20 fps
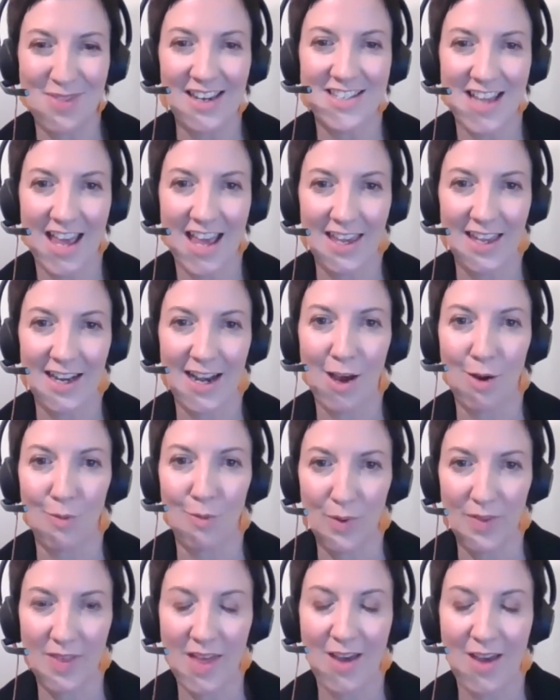then taken
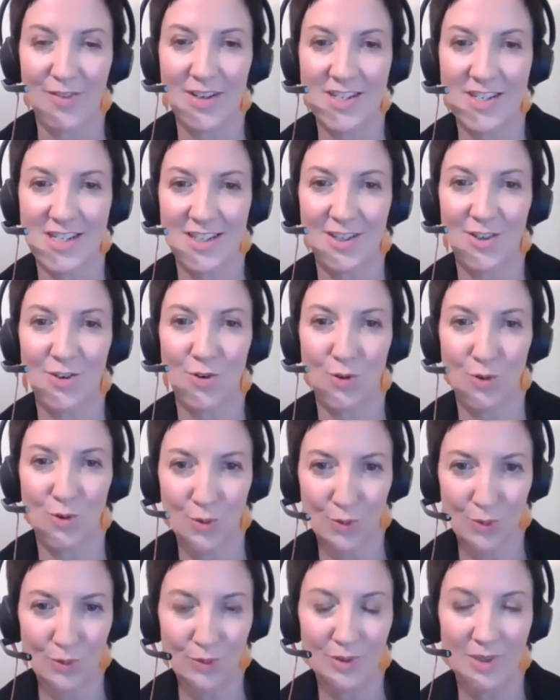up with having to
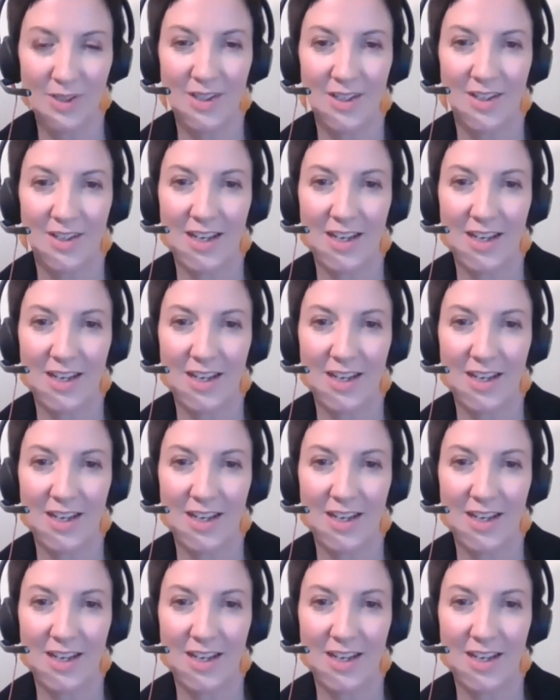call